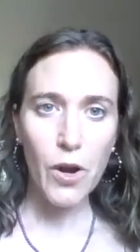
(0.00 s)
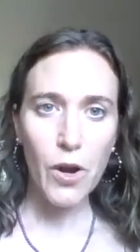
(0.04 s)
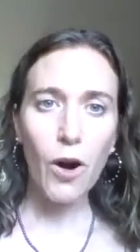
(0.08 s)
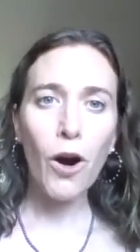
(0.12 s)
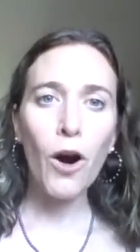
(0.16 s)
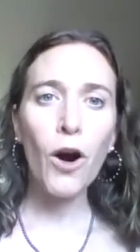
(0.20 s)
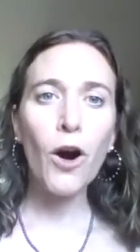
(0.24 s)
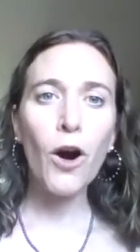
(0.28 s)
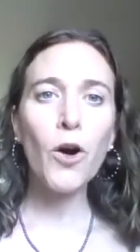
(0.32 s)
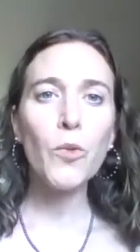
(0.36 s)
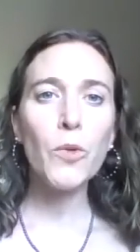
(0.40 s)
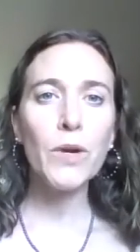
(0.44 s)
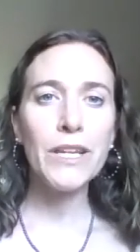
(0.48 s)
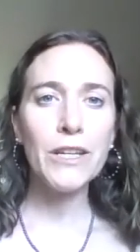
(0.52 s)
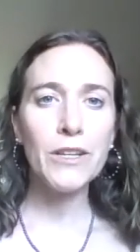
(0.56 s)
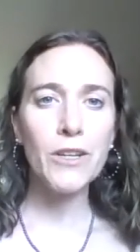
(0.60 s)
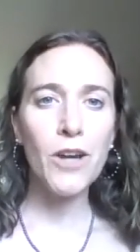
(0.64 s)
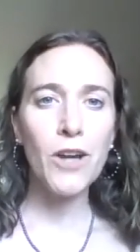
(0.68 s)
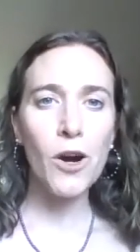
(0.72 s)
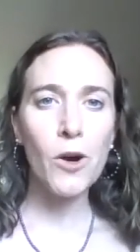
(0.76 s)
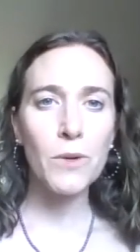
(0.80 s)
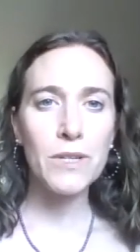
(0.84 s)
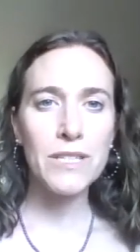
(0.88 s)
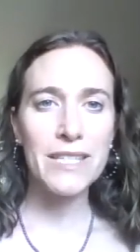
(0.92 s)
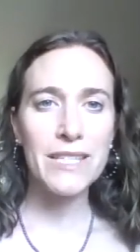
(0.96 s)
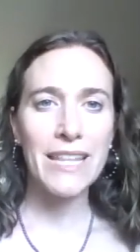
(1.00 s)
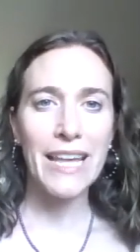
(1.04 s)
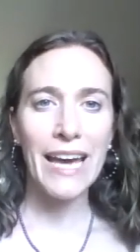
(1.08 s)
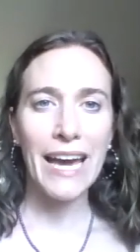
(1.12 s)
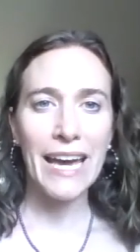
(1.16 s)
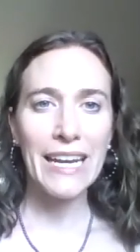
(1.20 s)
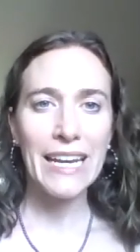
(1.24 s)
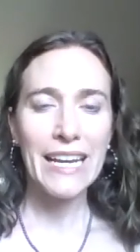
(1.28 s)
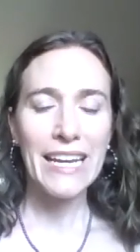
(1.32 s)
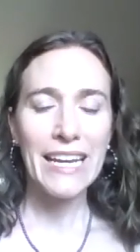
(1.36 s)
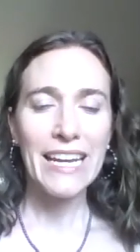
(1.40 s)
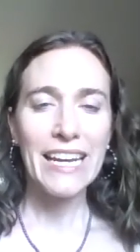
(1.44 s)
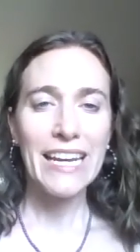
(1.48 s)
All we know is that
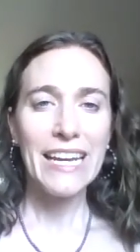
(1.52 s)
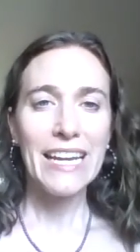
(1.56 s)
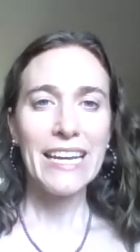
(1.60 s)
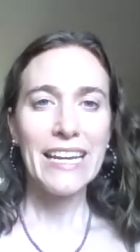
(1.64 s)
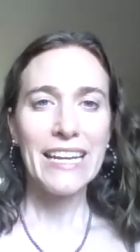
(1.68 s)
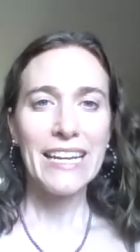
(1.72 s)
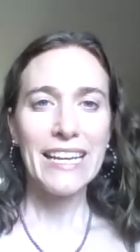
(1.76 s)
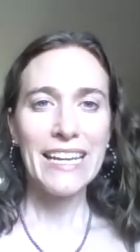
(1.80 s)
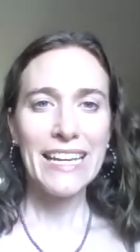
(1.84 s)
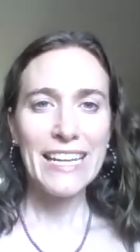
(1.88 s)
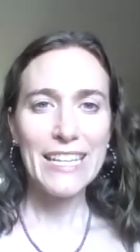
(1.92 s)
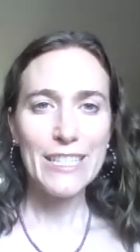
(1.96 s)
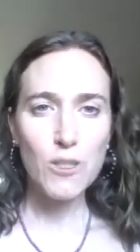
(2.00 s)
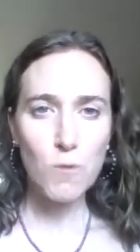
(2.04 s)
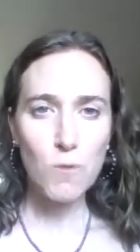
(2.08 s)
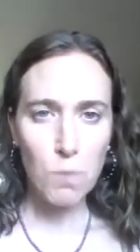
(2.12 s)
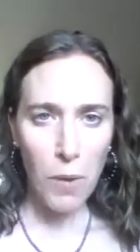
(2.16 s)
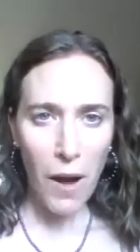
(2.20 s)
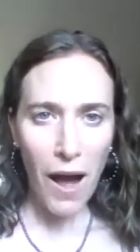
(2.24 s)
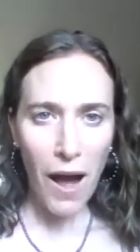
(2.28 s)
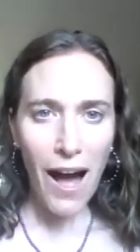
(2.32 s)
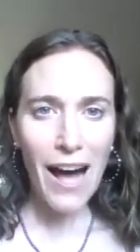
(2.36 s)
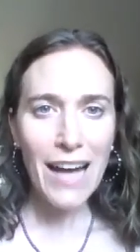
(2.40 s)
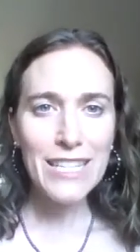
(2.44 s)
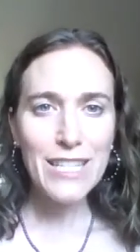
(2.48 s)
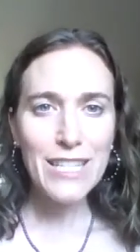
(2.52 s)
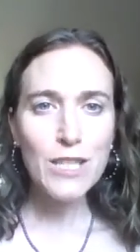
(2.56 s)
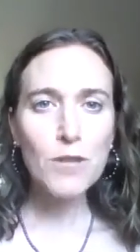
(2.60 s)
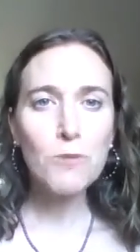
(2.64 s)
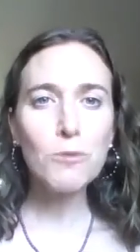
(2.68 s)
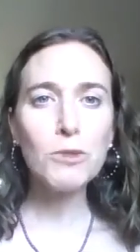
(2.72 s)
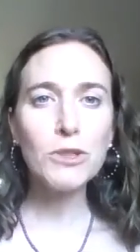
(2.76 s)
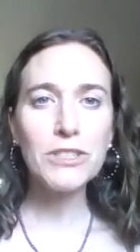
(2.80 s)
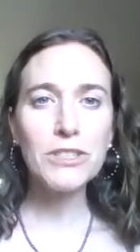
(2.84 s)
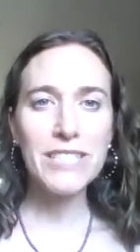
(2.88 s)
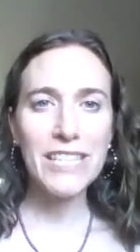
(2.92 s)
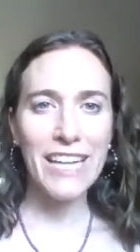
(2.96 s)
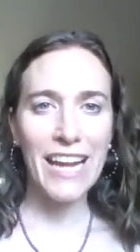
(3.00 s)
it's
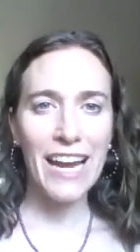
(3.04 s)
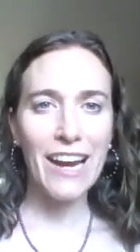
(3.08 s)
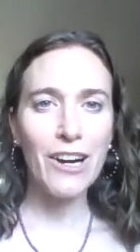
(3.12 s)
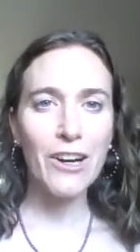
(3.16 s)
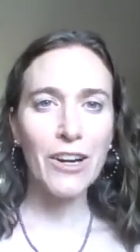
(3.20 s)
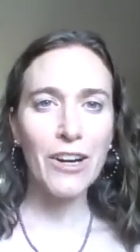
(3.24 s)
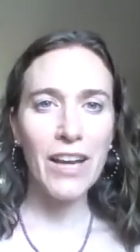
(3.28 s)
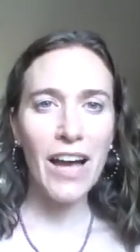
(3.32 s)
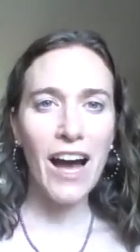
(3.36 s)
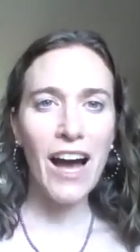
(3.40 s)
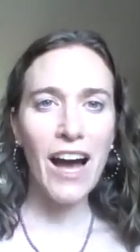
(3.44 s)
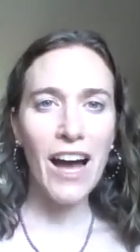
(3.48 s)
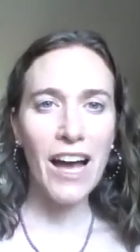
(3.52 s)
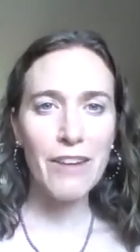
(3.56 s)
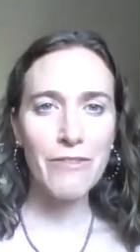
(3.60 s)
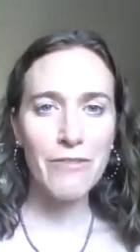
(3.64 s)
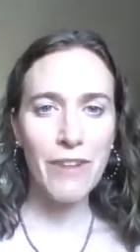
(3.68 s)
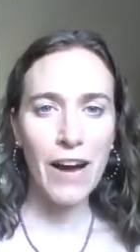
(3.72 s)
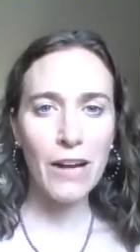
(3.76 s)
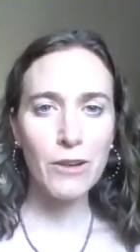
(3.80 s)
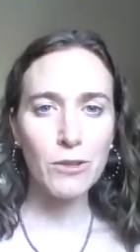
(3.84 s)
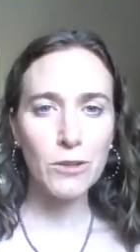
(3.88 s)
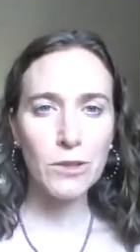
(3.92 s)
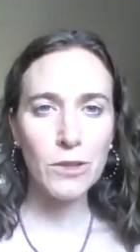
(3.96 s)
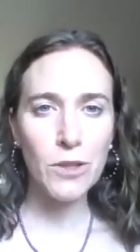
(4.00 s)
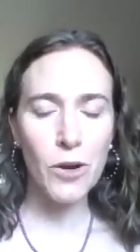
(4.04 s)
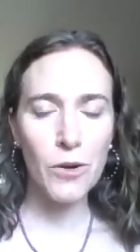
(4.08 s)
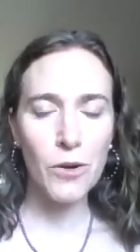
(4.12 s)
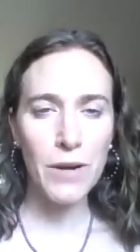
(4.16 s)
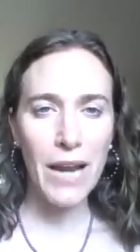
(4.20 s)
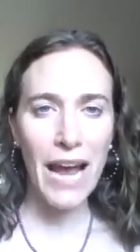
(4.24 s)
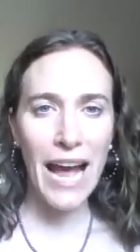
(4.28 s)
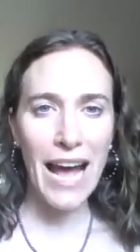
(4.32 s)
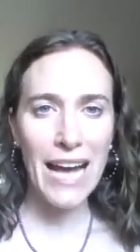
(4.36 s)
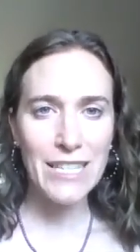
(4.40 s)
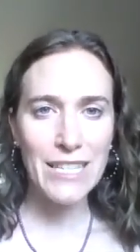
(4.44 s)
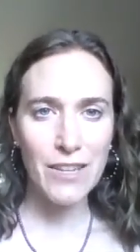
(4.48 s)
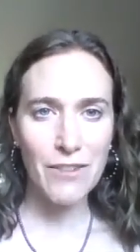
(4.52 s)
possible to carry a high viral load
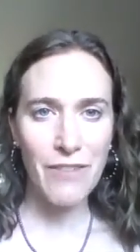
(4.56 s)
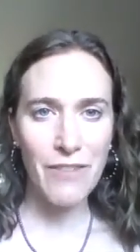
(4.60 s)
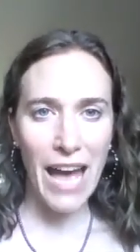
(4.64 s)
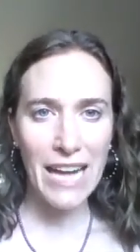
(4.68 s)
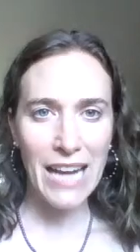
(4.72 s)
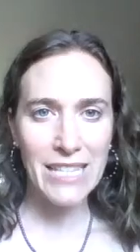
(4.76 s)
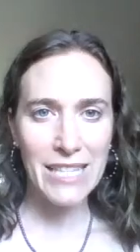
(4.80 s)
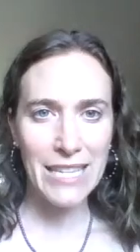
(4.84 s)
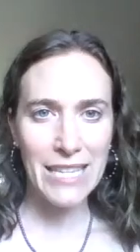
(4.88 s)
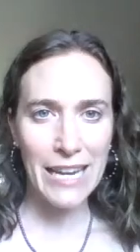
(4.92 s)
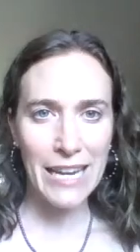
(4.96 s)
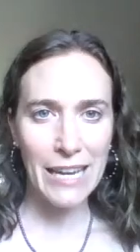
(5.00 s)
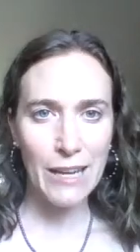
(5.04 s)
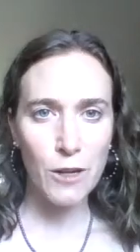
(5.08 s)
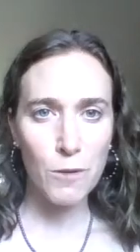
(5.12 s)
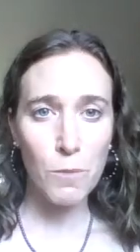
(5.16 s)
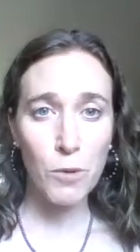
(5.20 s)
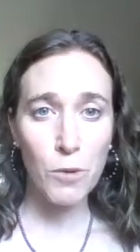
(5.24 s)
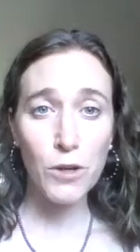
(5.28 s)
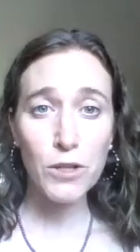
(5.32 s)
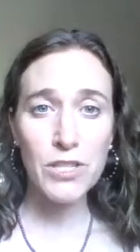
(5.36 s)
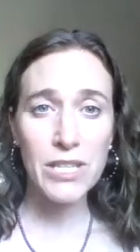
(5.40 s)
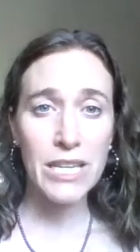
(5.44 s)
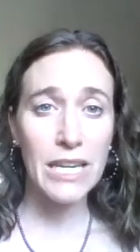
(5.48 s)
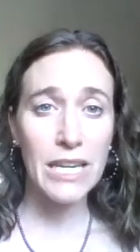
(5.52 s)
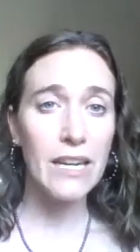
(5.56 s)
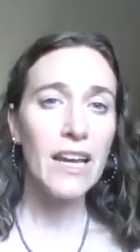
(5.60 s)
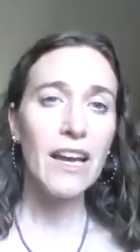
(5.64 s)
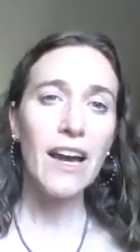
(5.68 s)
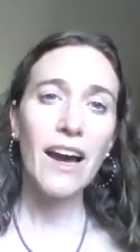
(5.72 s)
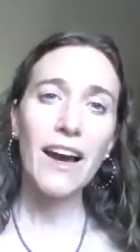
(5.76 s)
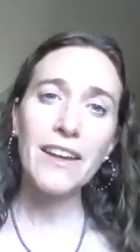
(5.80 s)
as a vaccinated person.